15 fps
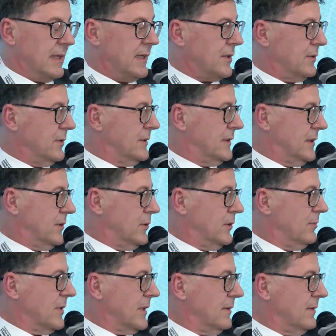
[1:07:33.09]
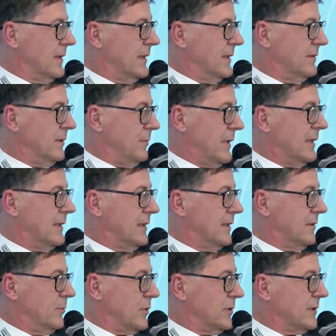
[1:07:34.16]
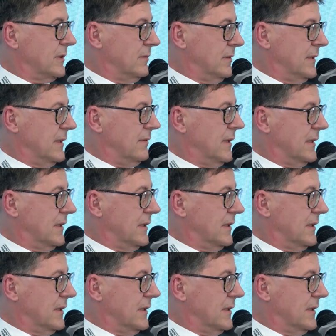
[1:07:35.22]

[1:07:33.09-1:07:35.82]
as soon as possible, this is a good thing. But you